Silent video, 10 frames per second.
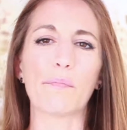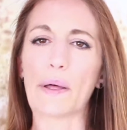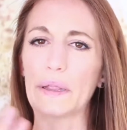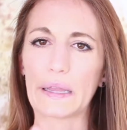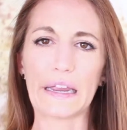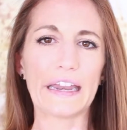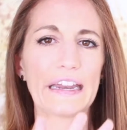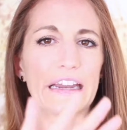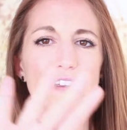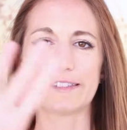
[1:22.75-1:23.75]

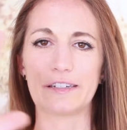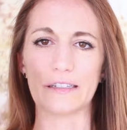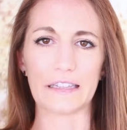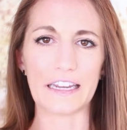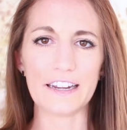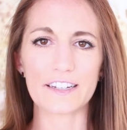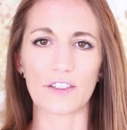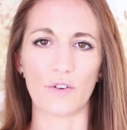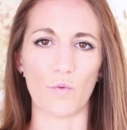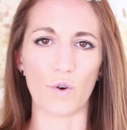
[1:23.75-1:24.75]
please delete
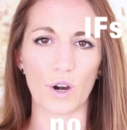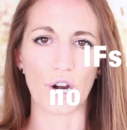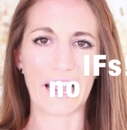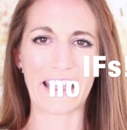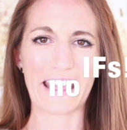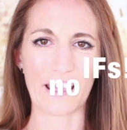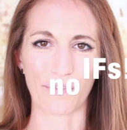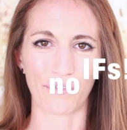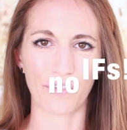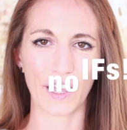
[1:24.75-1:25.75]
the word
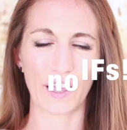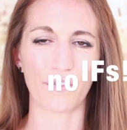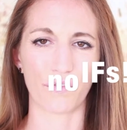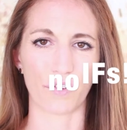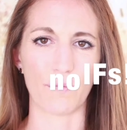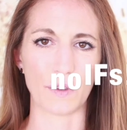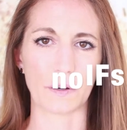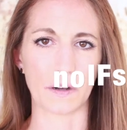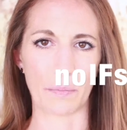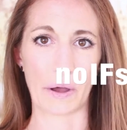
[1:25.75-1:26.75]
if from
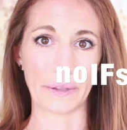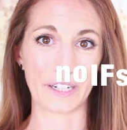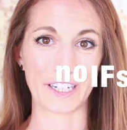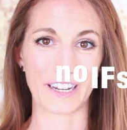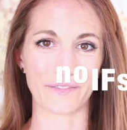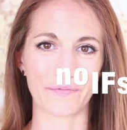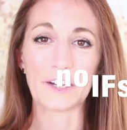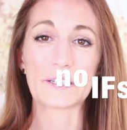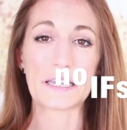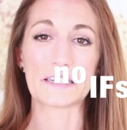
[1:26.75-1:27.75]
your apology.
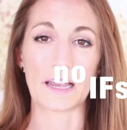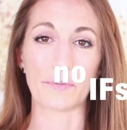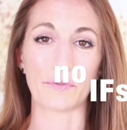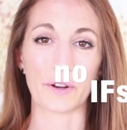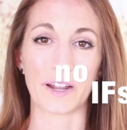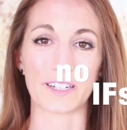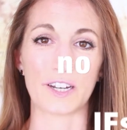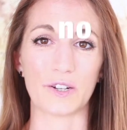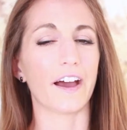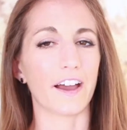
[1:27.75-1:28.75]
Here's the example of what not
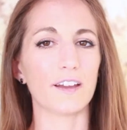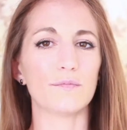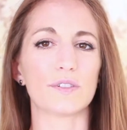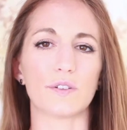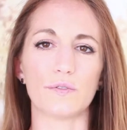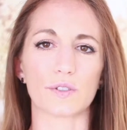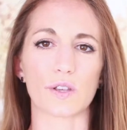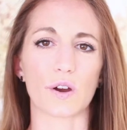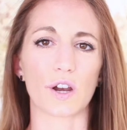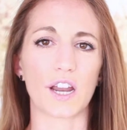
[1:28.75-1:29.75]
to do. I'm so
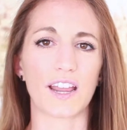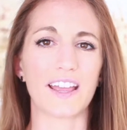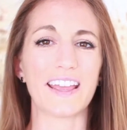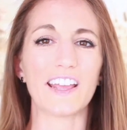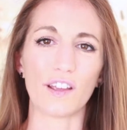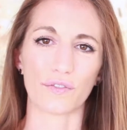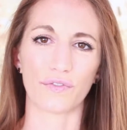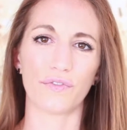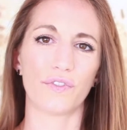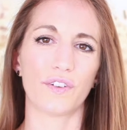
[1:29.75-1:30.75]
sorry
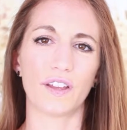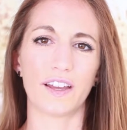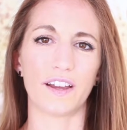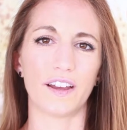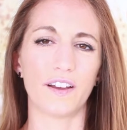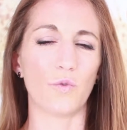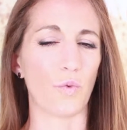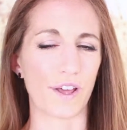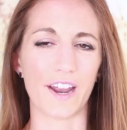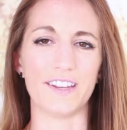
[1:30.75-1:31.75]
if
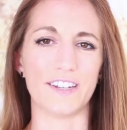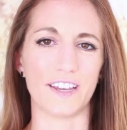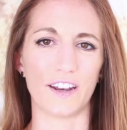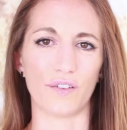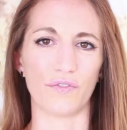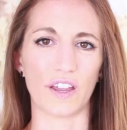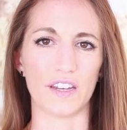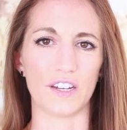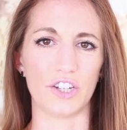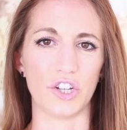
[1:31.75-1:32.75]
what I did
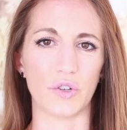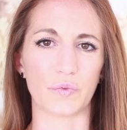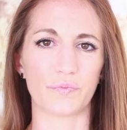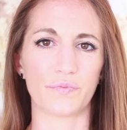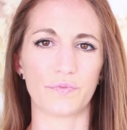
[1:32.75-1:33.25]
offended you.